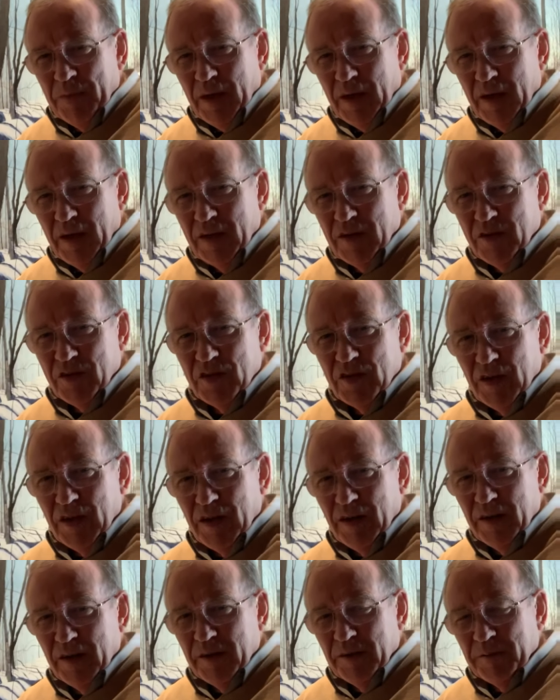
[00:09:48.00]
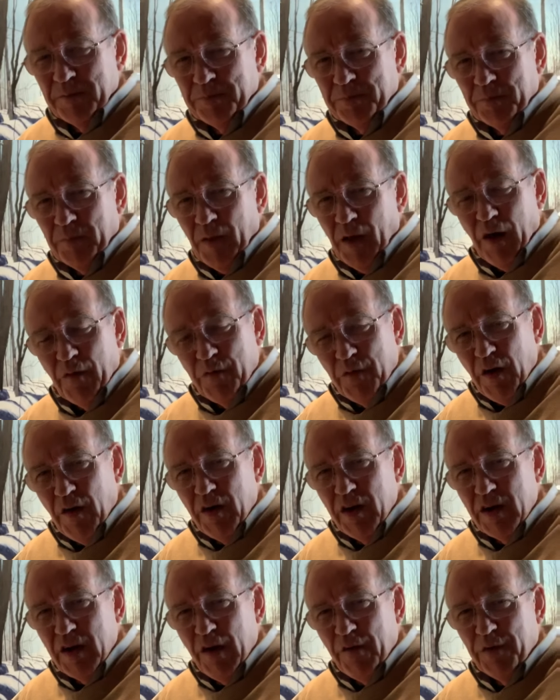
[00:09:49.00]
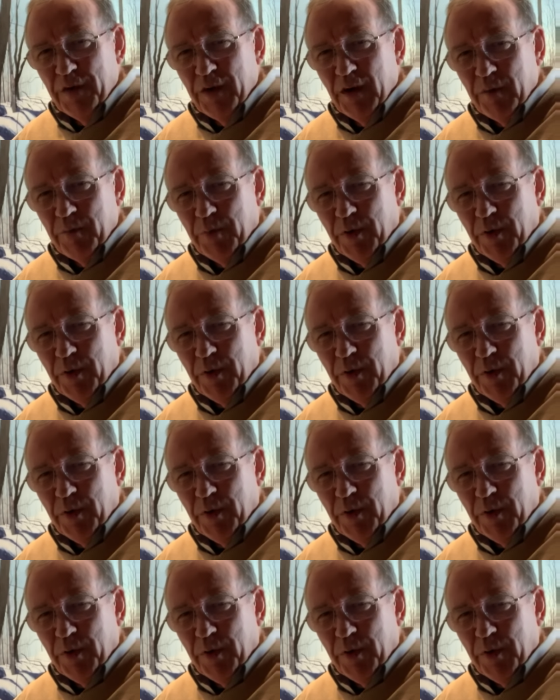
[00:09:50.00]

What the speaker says: It's a very definite